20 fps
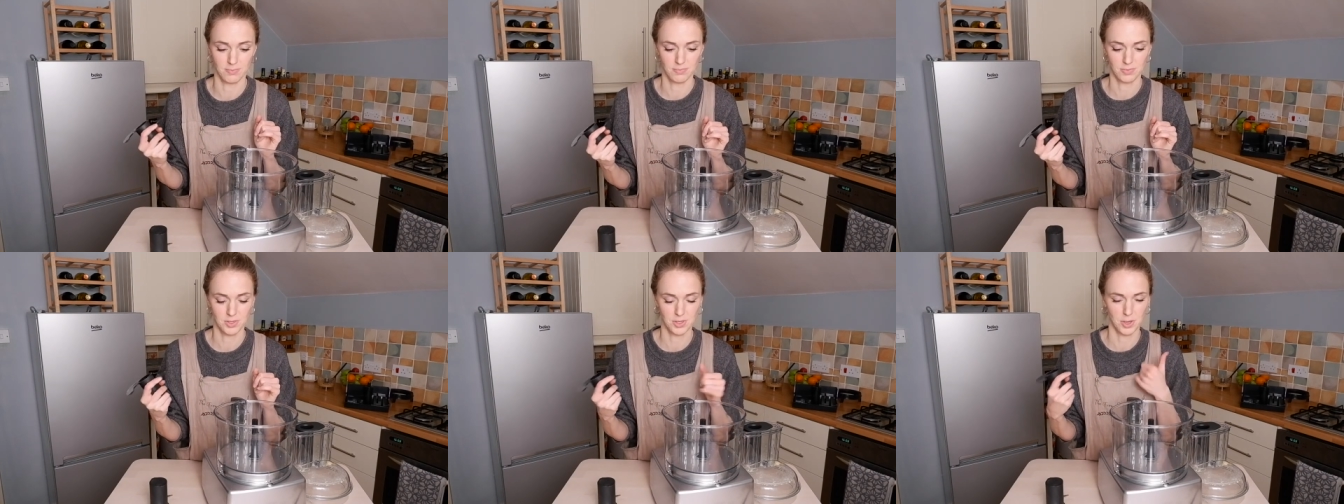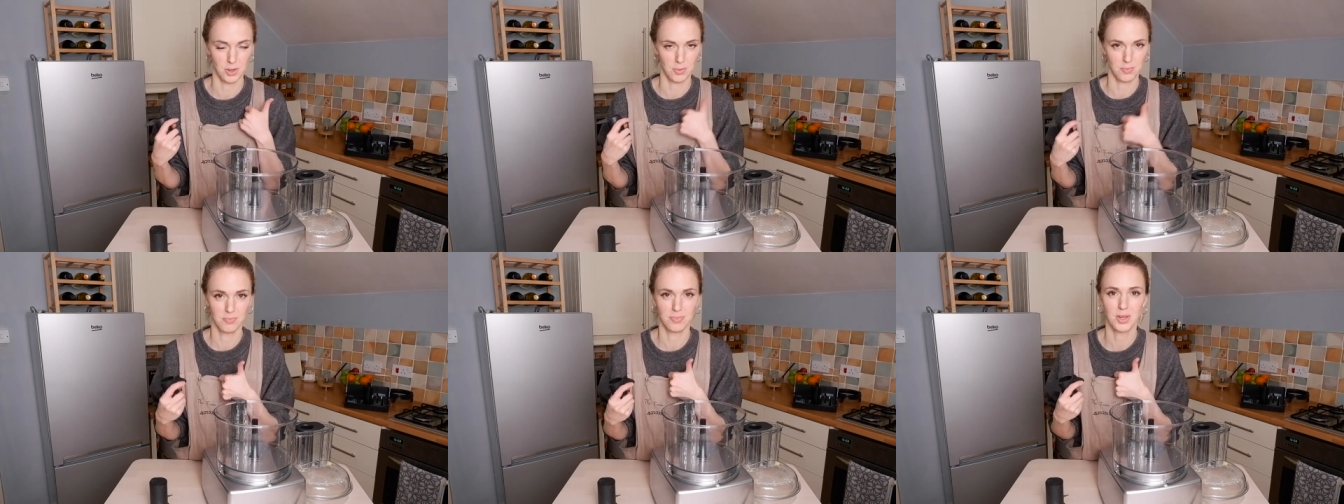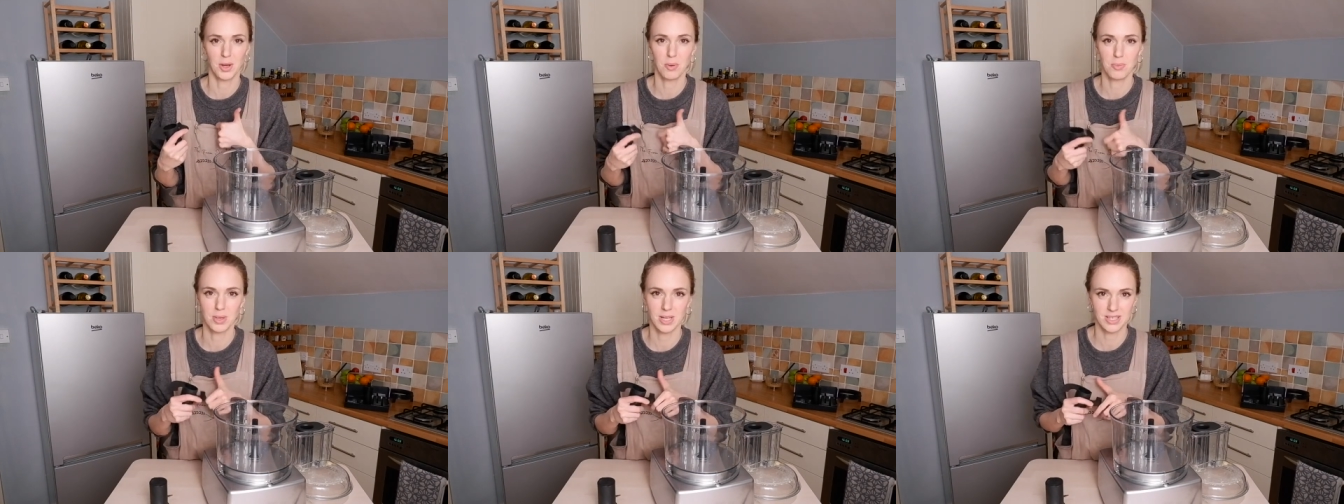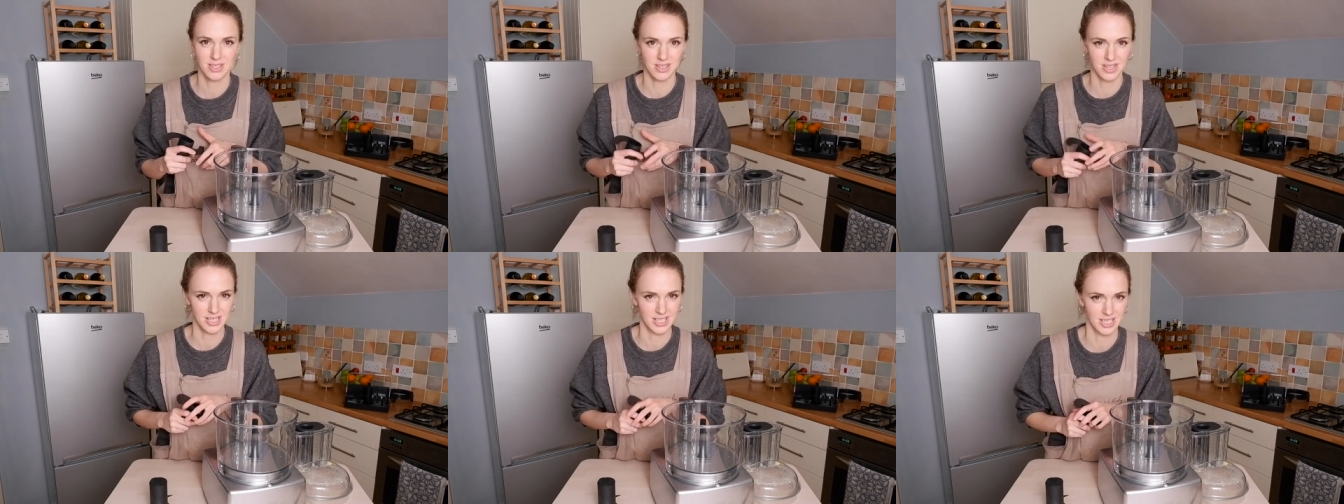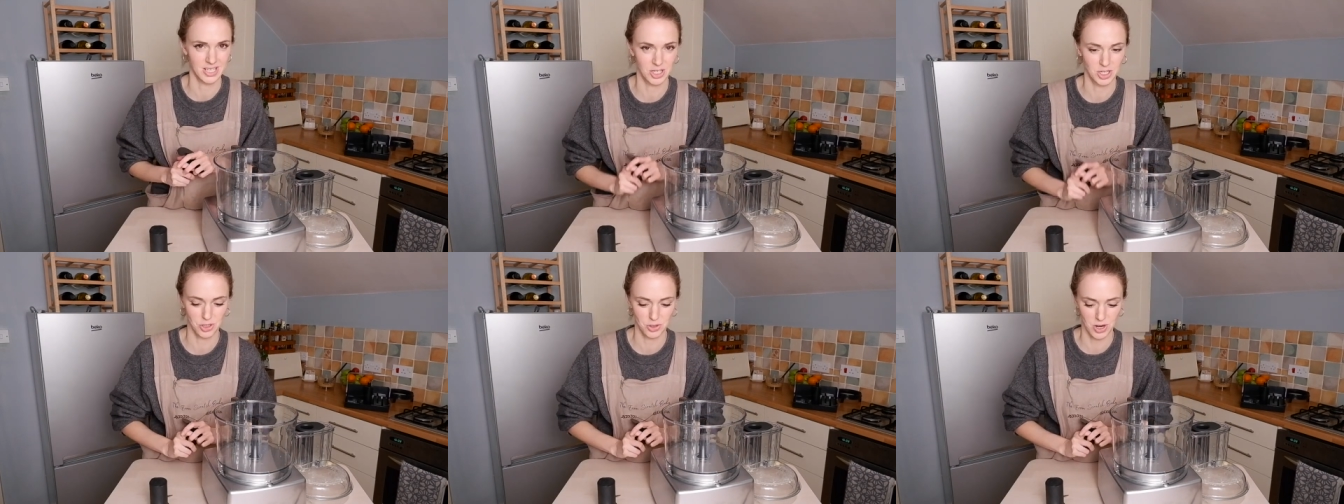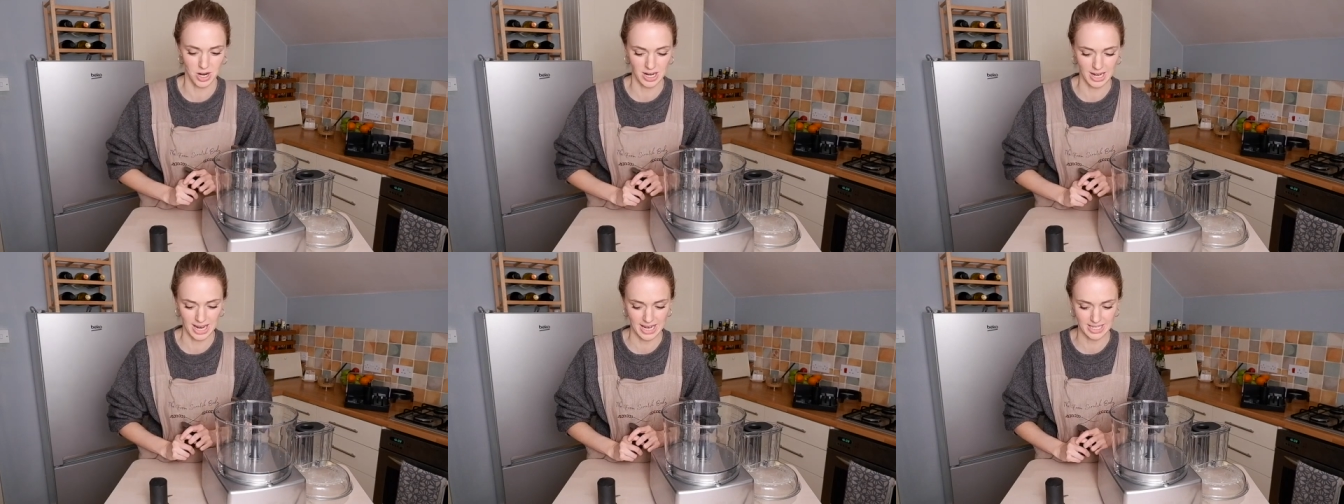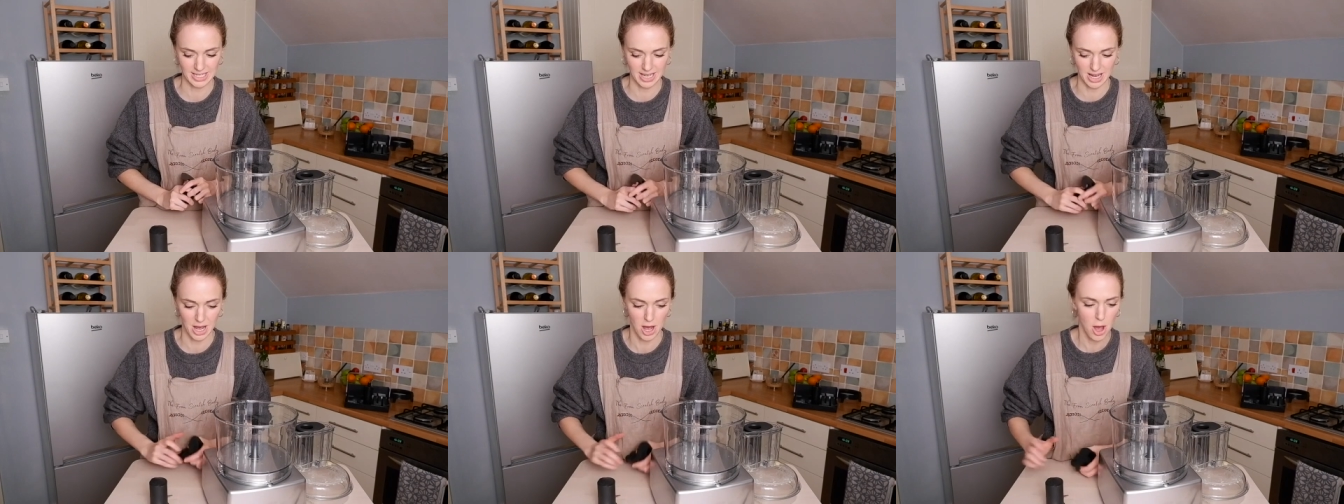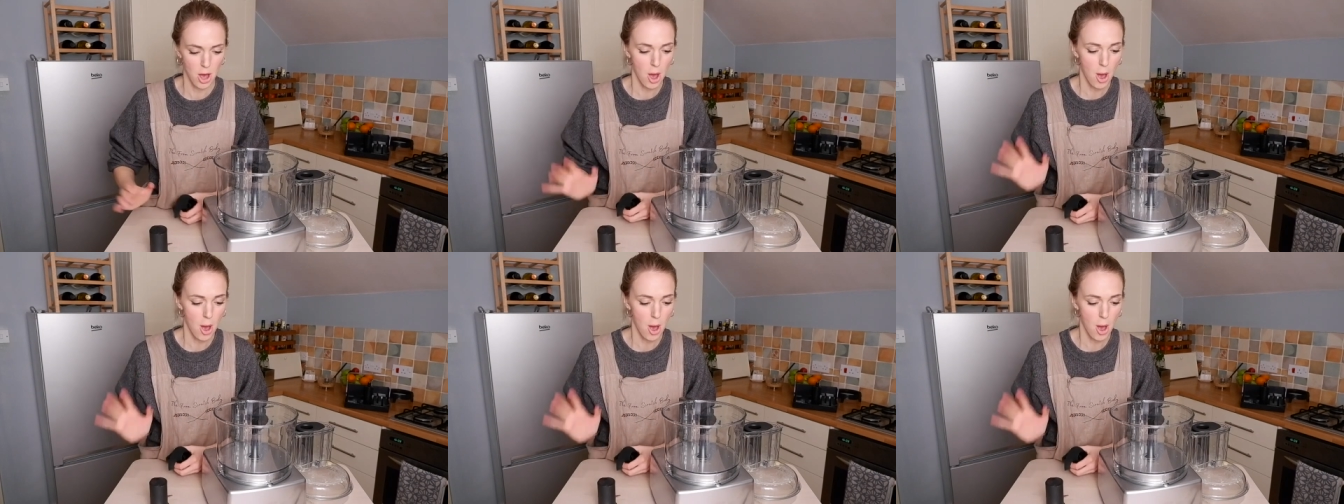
So that'll be exciting to try later.